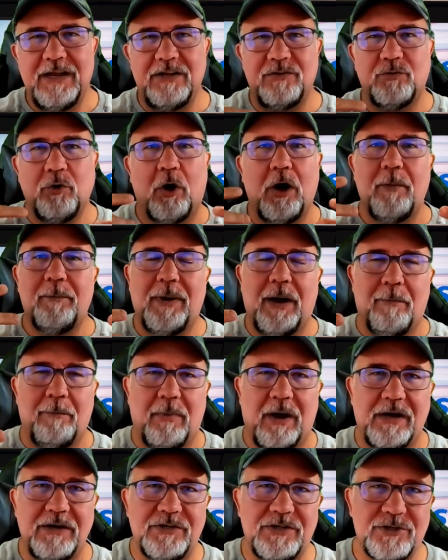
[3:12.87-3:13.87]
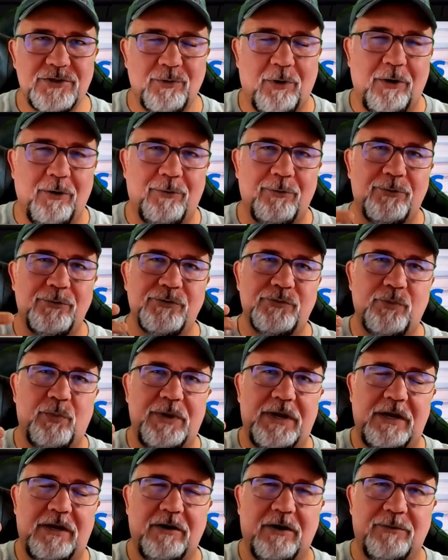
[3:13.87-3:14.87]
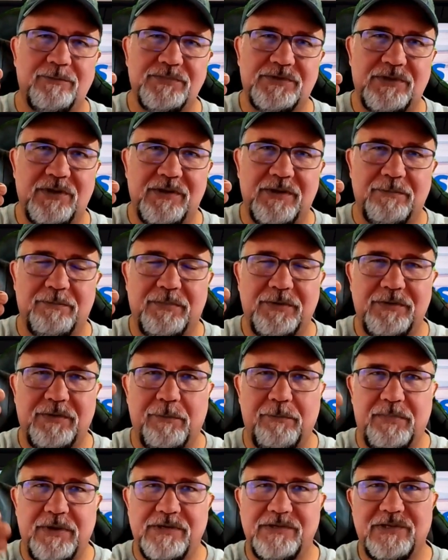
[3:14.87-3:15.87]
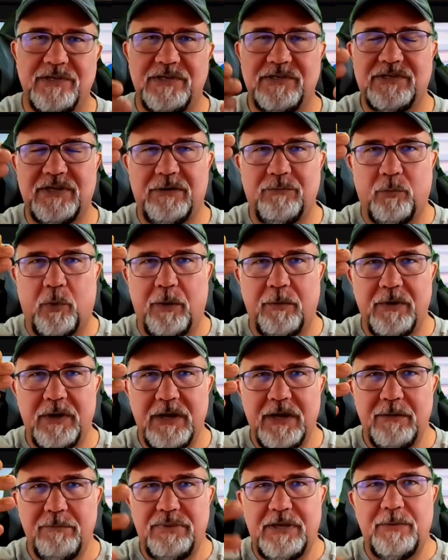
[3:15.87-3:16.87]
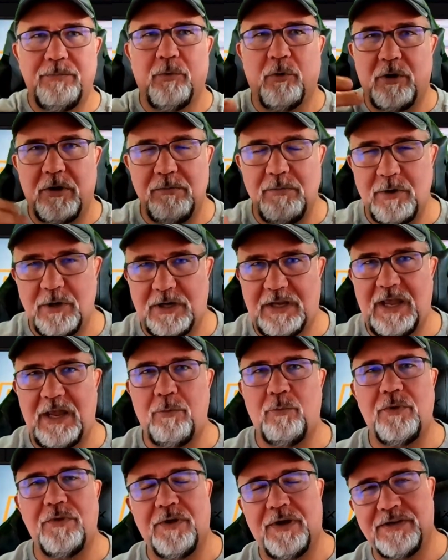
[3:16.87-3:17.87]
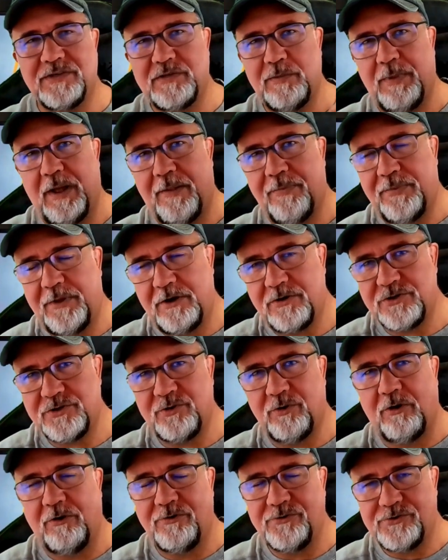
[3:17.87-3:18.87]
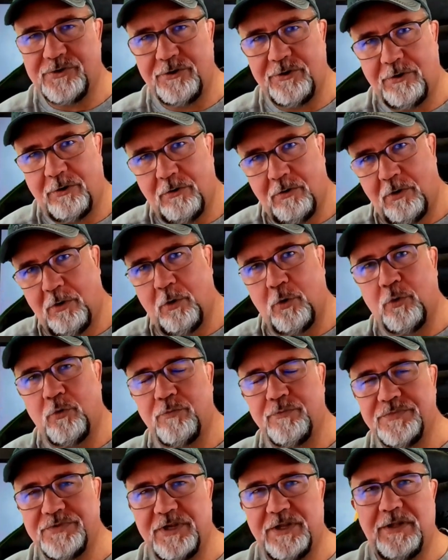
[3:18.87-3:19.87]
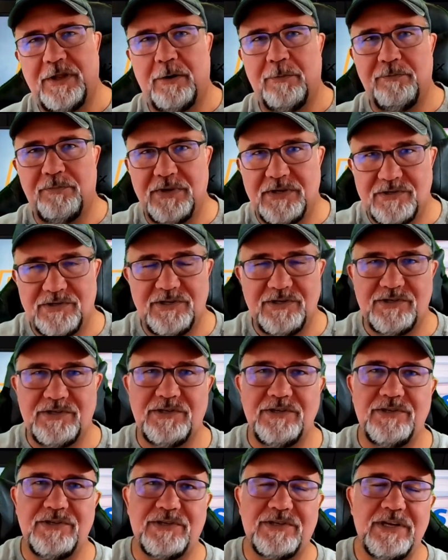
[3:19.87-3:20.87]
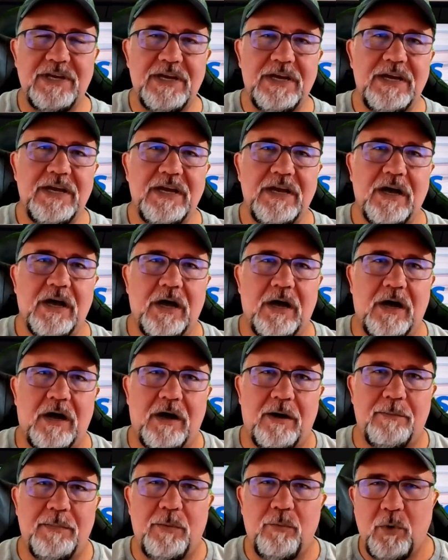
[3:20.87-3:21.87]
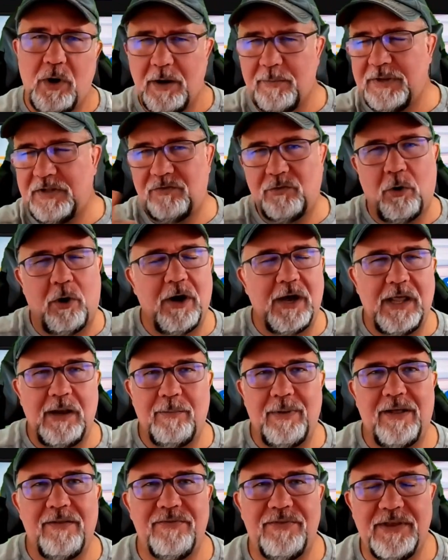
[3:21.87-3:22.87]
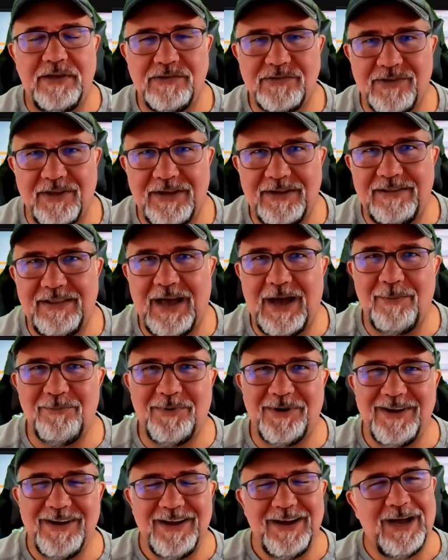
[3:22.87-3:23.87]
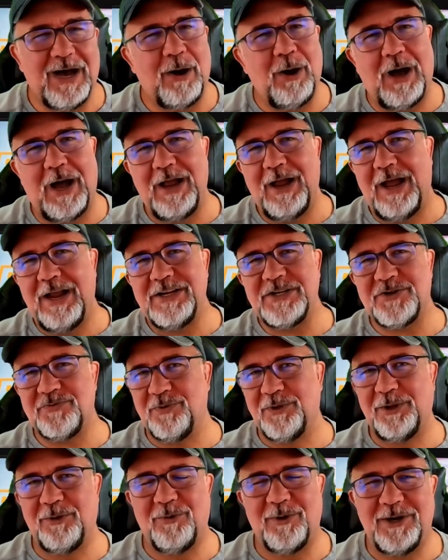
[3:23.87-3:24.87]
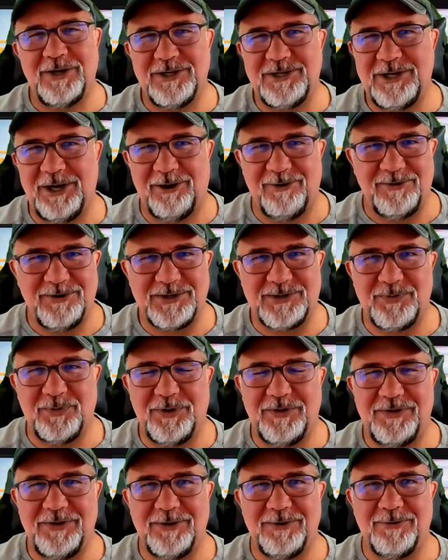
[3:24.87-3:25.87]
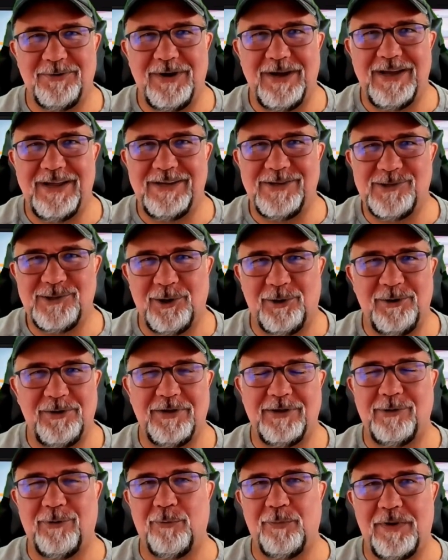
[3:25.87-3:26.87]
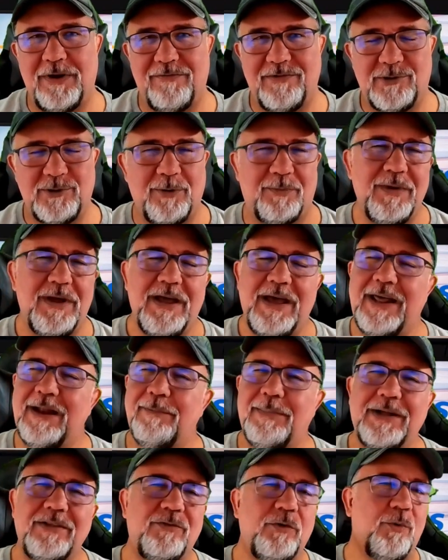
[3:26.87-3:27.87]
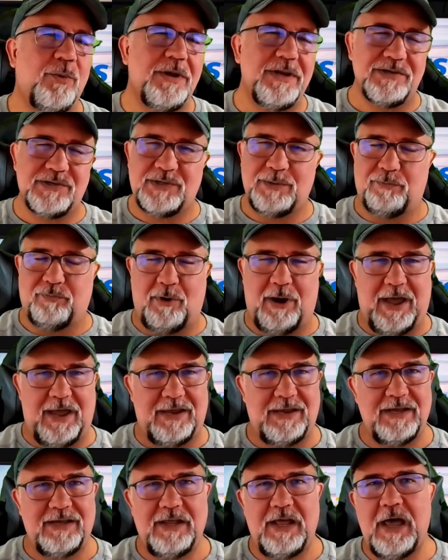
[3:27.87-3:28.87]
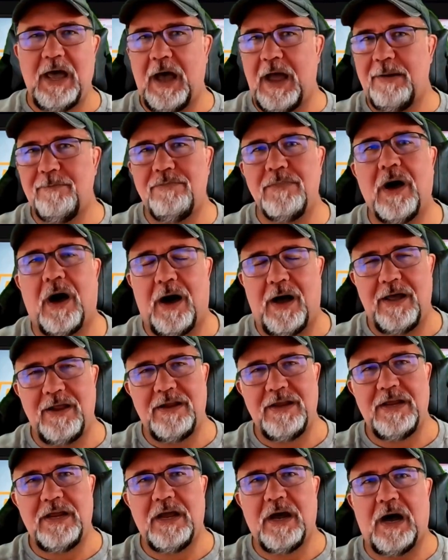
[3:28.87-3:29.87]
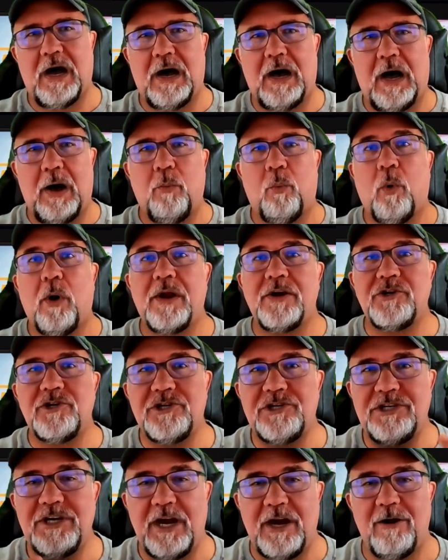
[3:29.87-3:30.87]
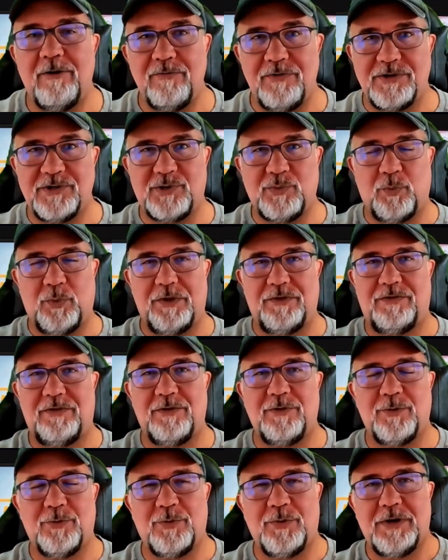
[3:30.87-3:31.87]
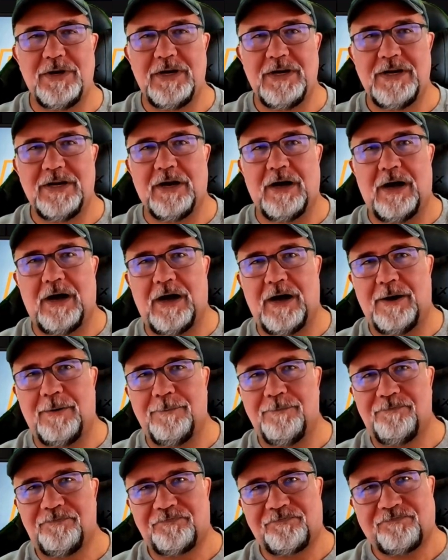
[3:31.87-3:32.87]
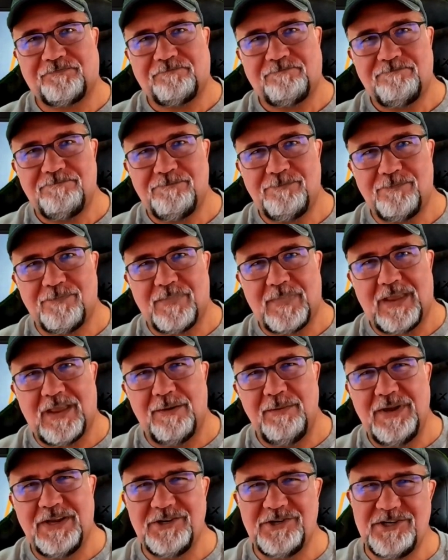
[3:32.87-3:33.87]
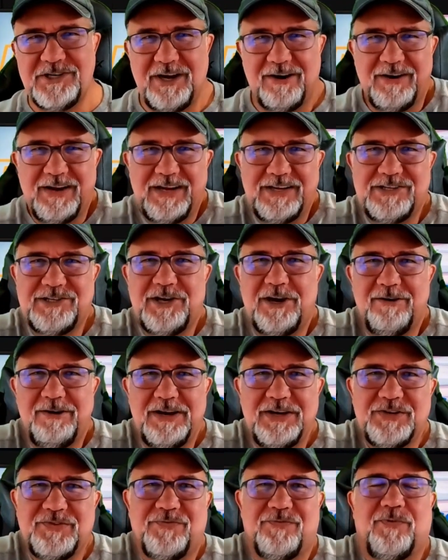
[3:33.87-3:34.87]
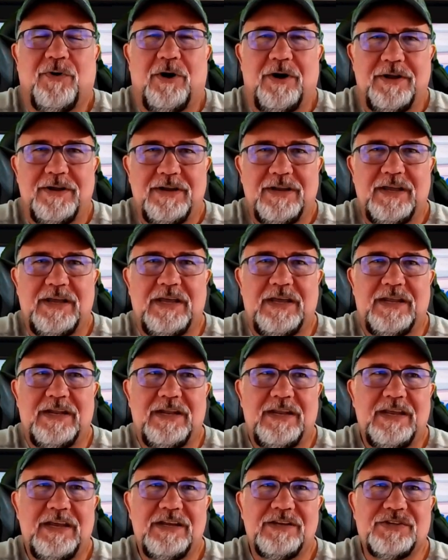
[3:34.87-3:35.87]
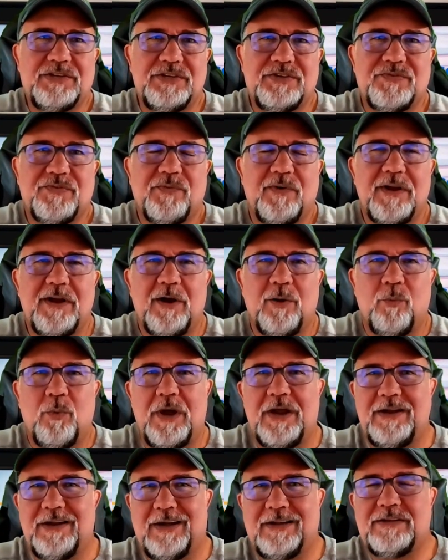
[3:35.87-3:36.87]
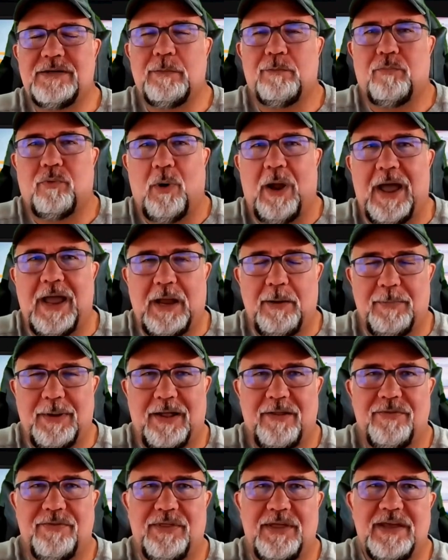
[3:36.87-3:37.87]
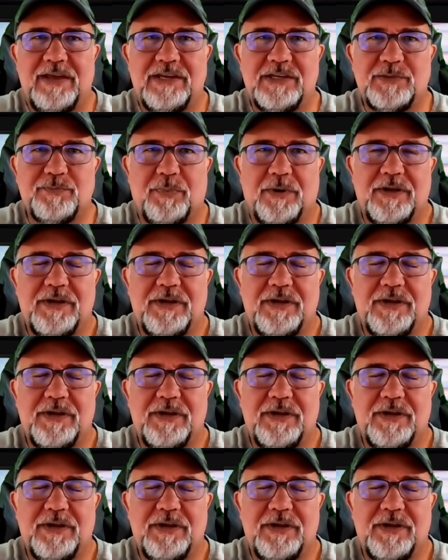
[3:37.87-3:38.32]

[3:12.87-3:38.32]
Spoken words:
about my struggles when it comes to the business, and what people communicate with us about their struggles in their homes and their businesses. And we're going to be talking about things like that, but I just really want to share this with you and show you a little bit of a trip. And I'm not doing this to brag. I'm not. I want to share this with you, because sharing is fun, and it's fun in a way, not to brag about things, but